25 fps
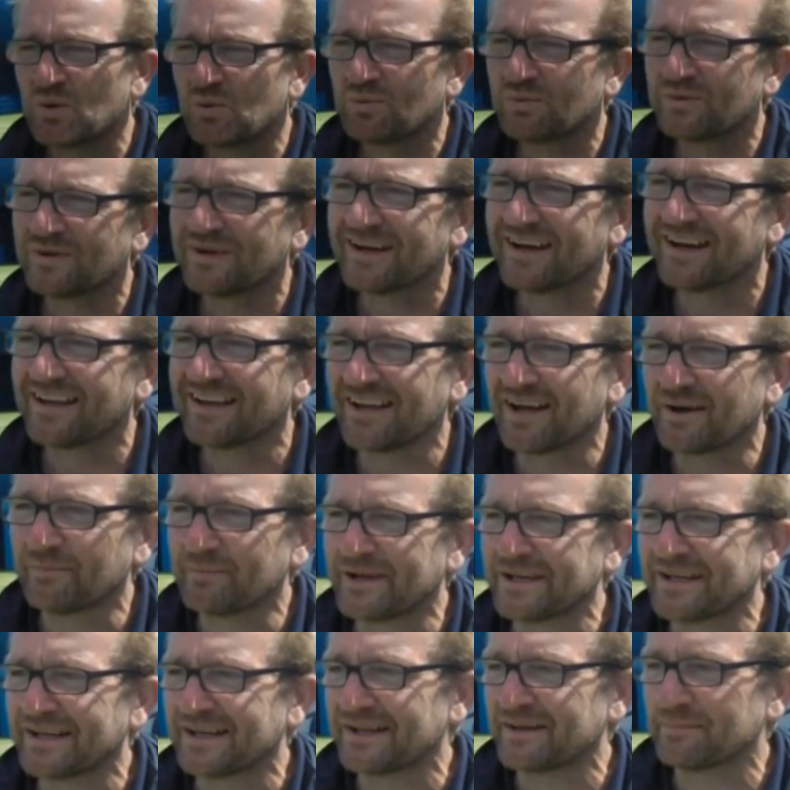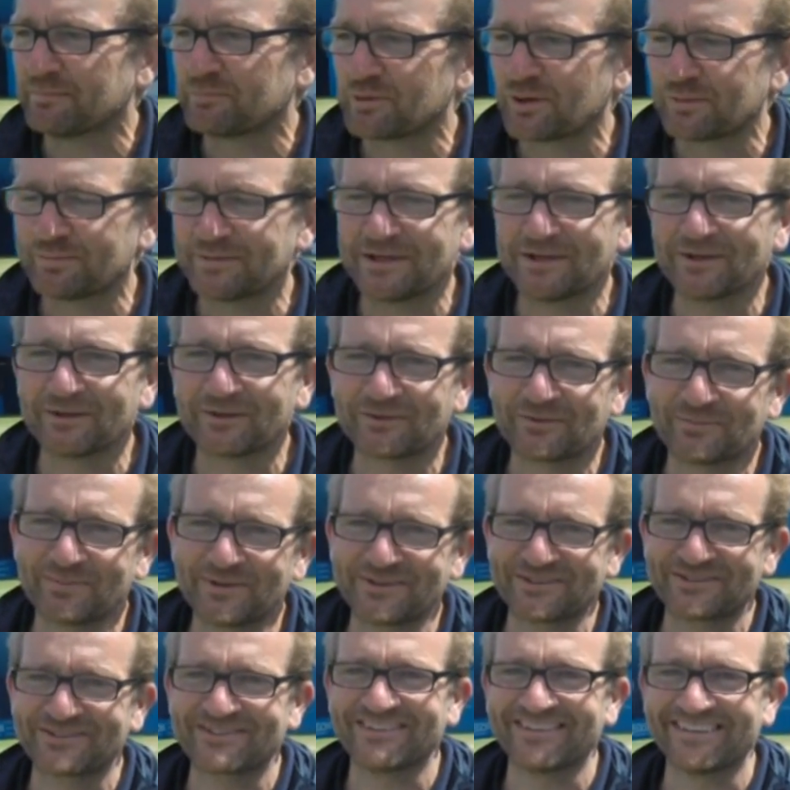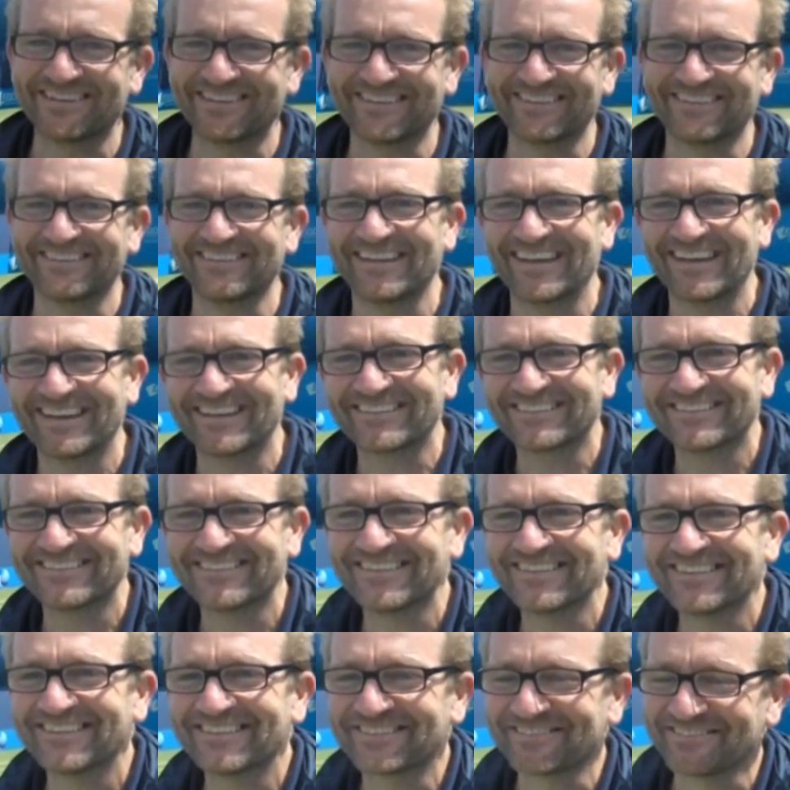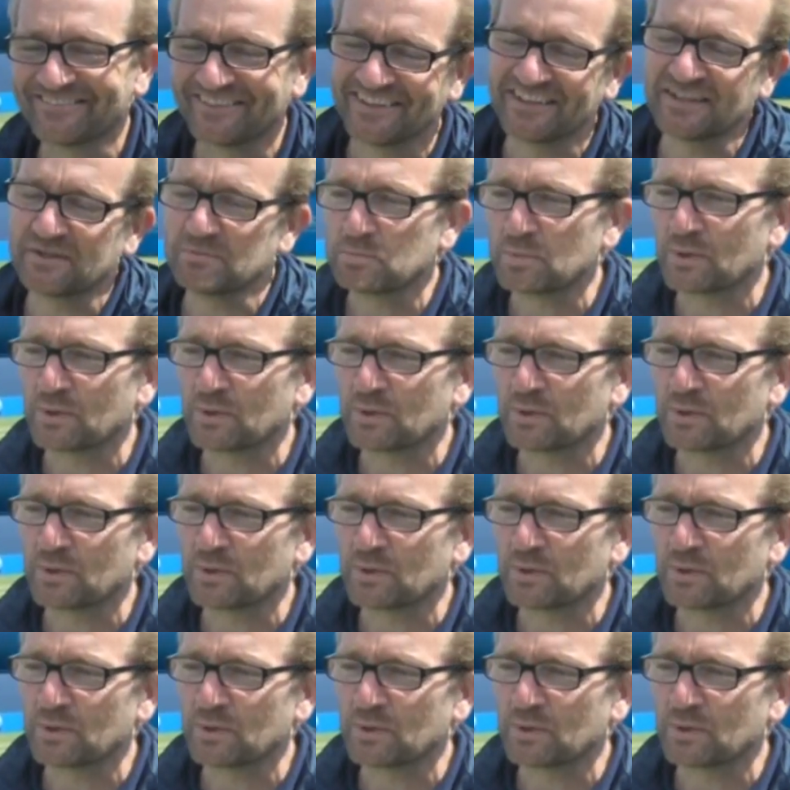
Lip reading: Well, I mean, it probably looks a bit slicker than it actually is, really.